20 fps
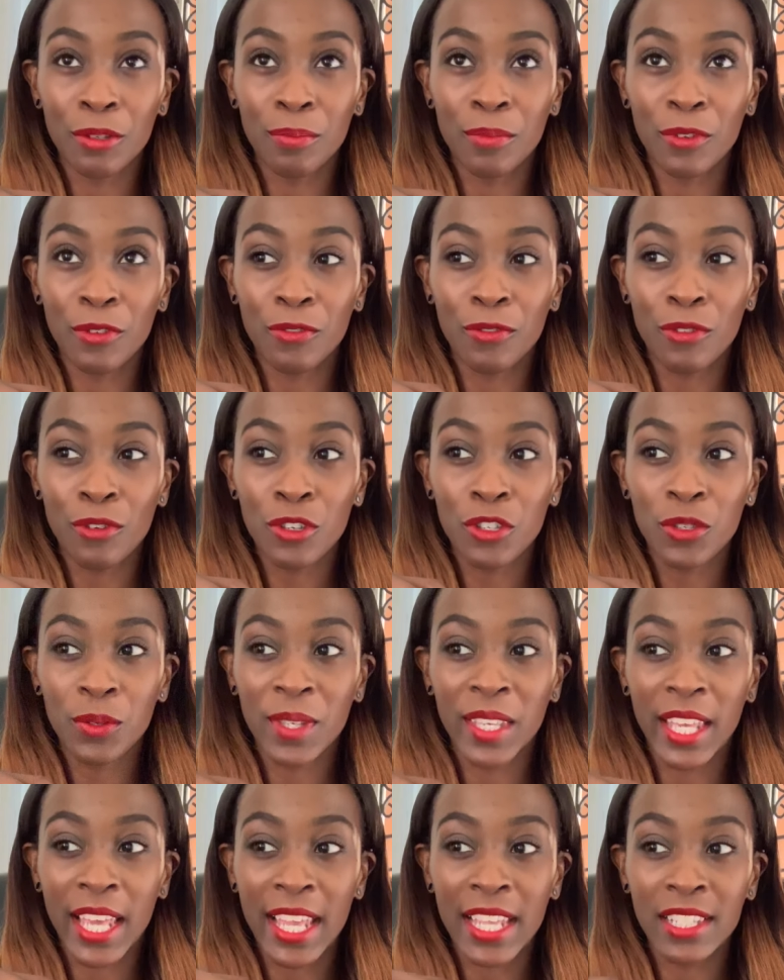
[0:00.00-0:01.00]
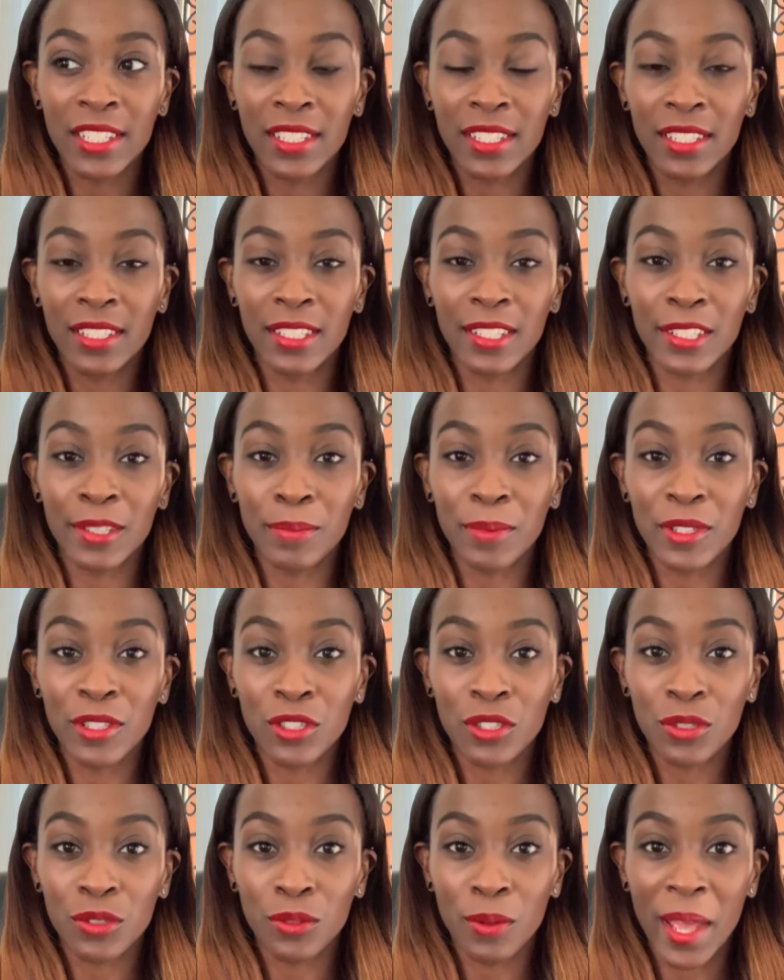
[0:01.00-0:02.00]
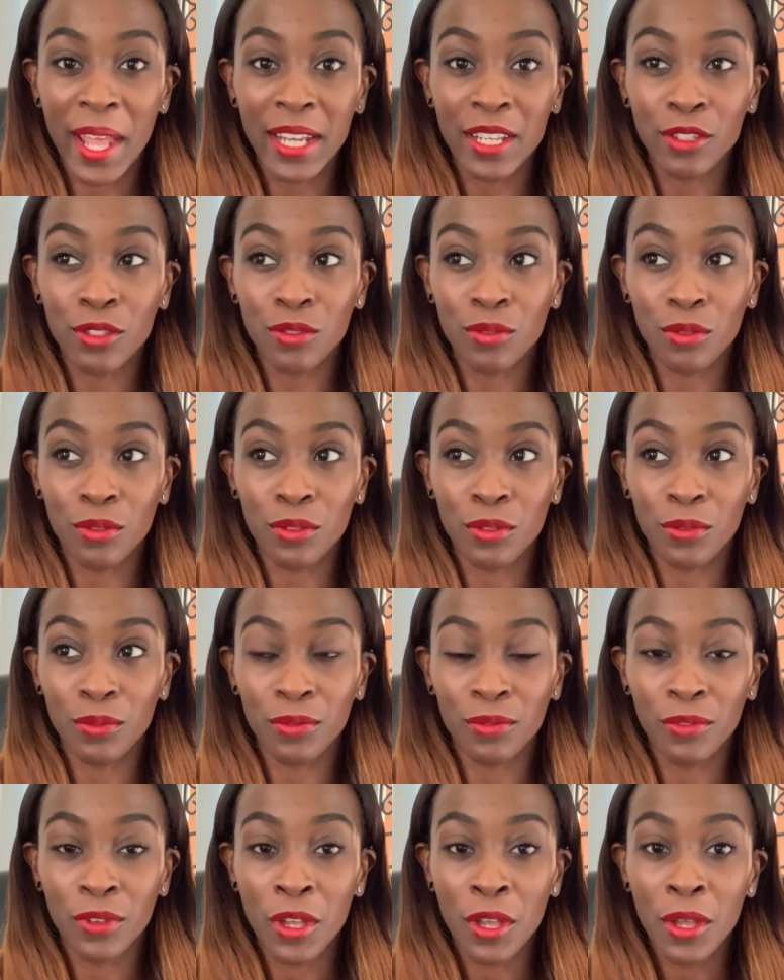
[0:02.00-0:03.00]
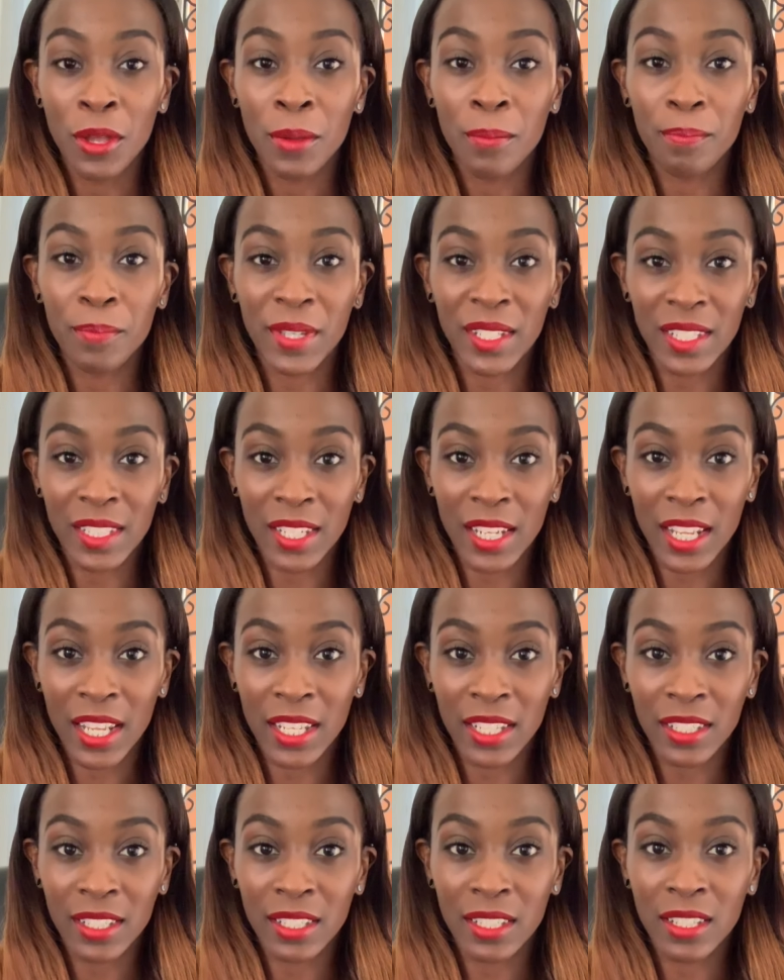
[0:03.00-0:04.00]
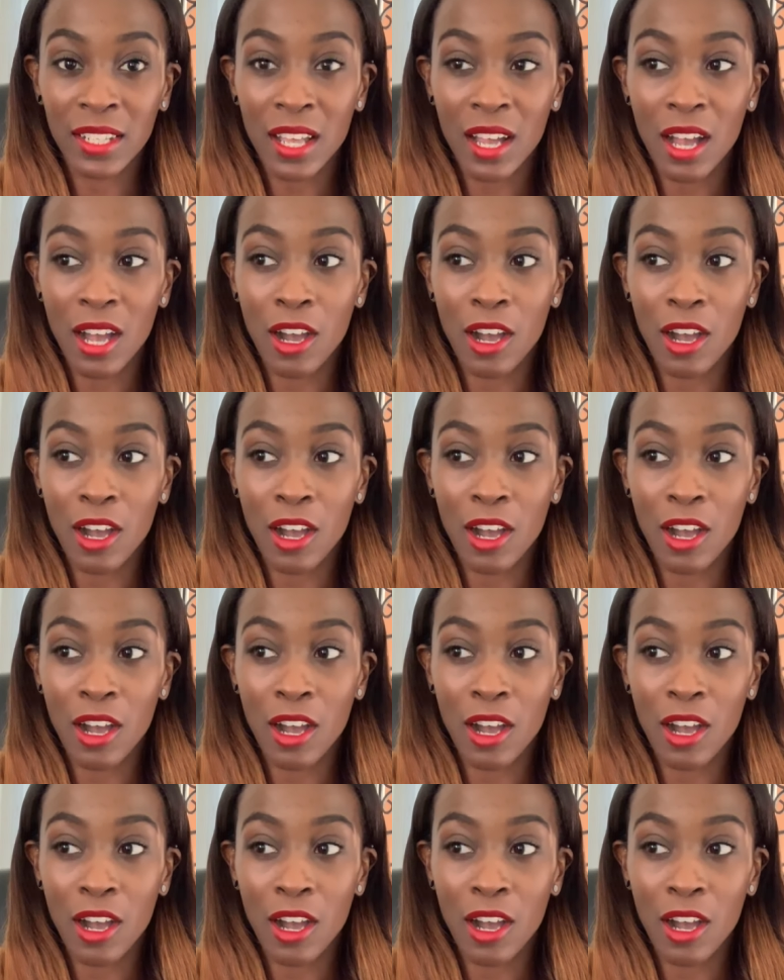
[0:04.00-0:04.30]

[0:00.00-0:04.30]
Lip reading: before you get into deep into any sort of business,